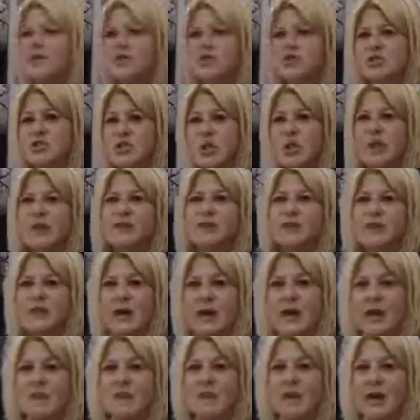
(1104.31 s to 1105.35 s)
when she wanted to
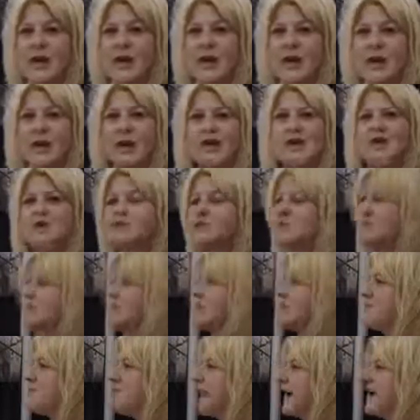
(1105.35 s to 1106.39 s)
take a break, she would
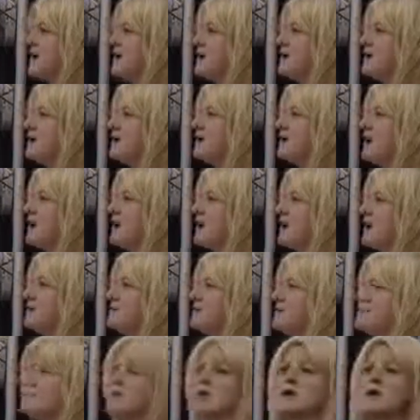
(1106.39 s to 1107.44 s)
sit by
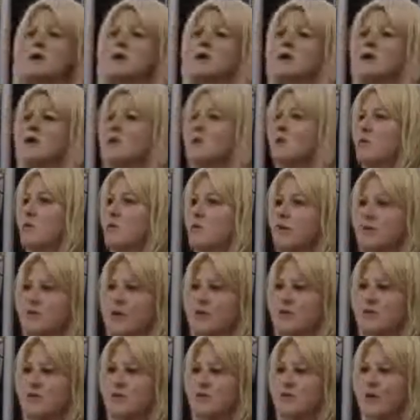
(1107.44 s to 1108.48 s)
her
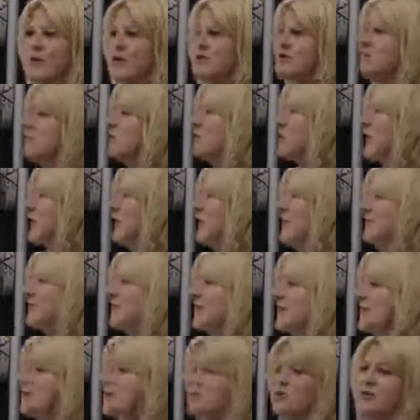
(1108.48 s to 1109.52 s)
window seat and look out at
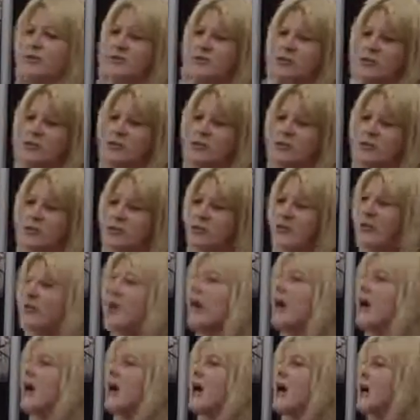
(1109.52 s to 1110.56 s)
nature. Of course she did,
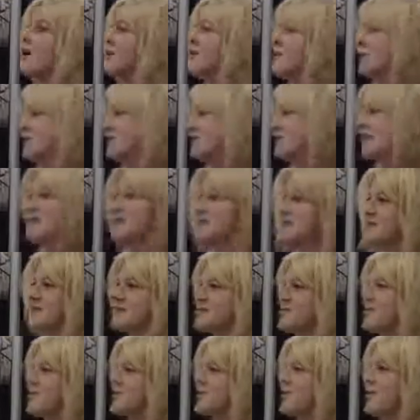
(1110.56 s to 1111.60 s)
because she's